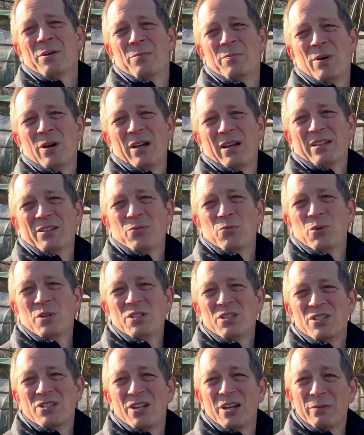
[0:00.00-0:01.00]
But
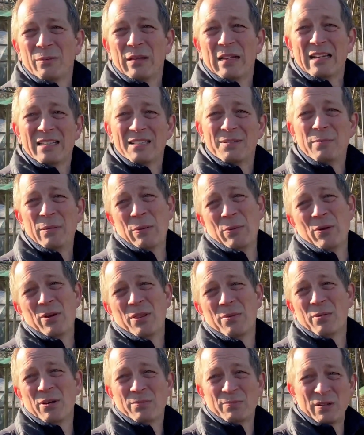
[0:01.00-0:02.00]
winter time can actually be one
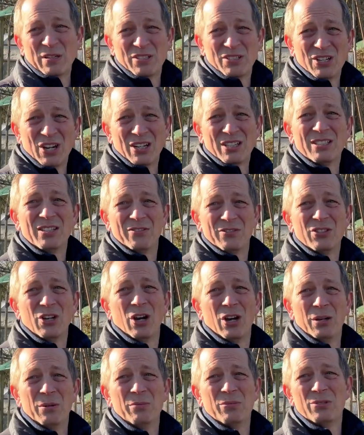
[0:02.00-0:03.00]
of the most productive
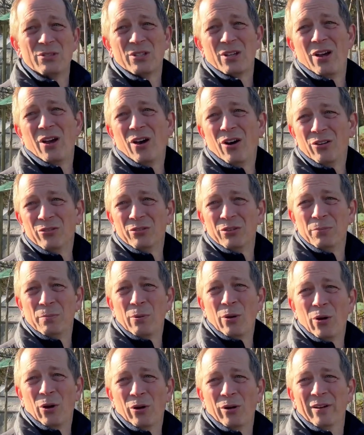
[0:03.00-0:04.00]
times on the
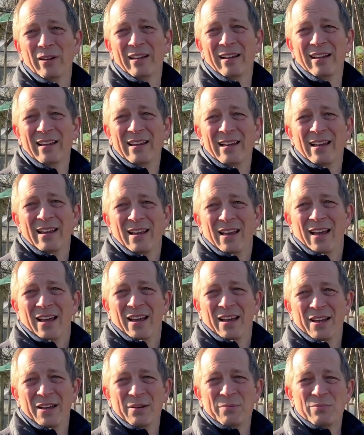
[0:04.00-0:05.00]
plot
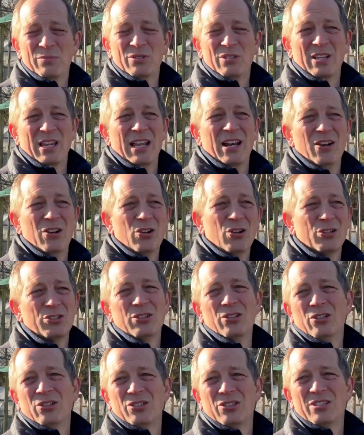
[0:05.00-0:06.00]
to get
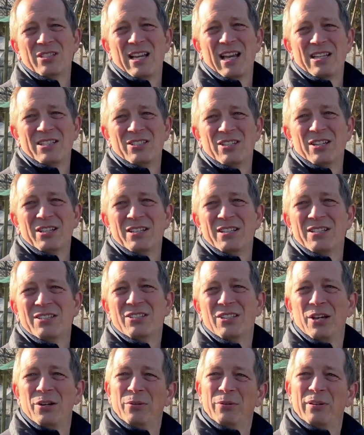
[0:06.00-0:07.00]
lots and lots of tasks done.
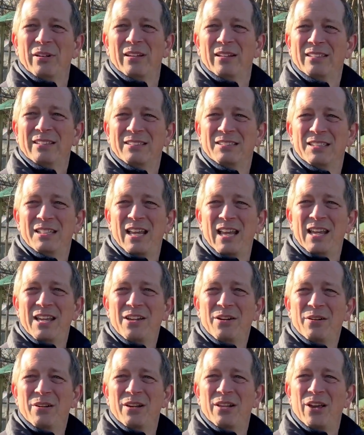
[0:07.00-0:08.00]
So today
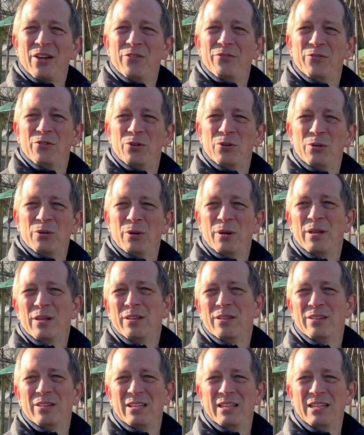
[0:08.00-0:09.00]
I'm going to go through
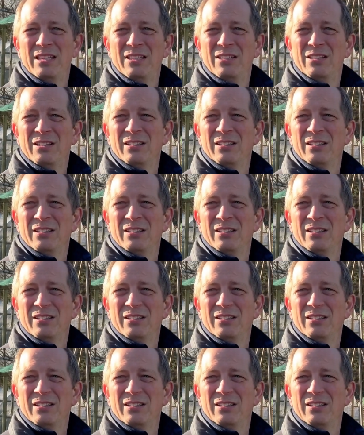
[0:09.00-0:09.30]
the